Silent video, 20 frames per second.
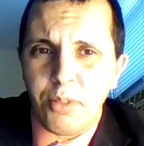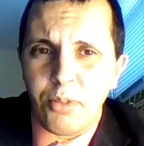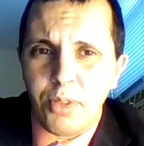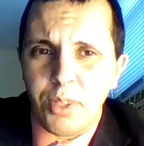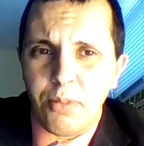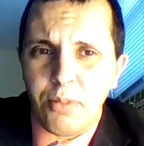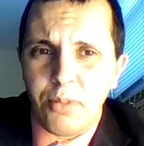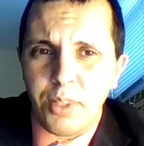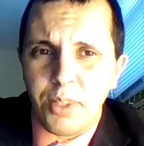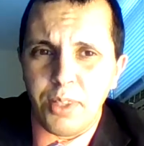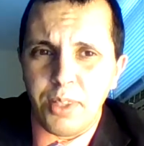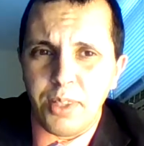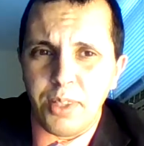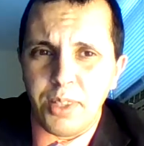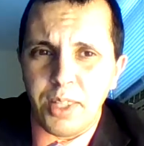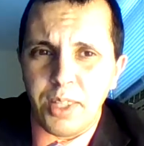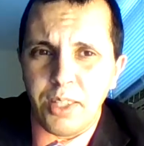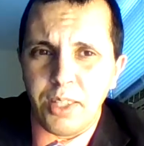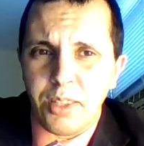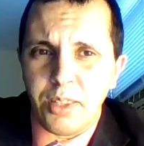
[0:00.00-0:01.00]
the
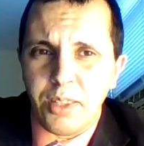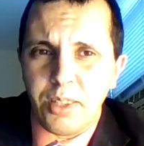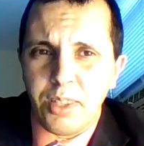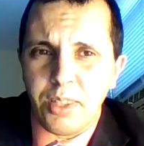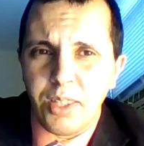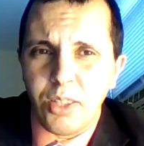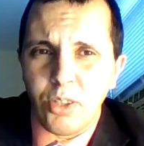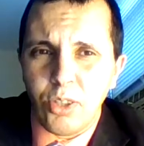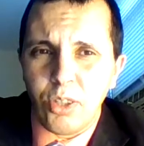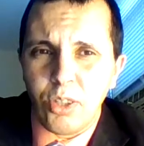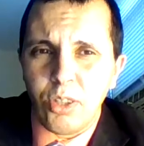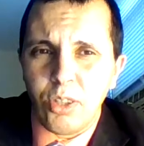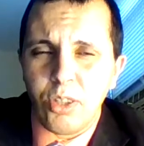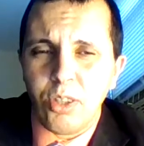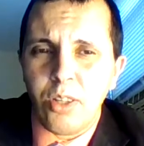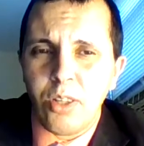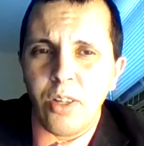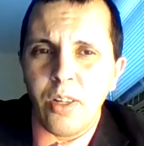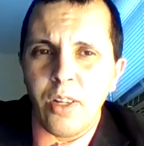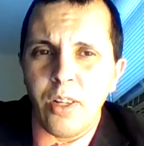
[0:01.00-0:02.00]
72nd
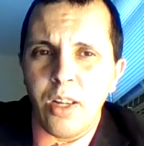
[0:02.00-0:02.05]
session,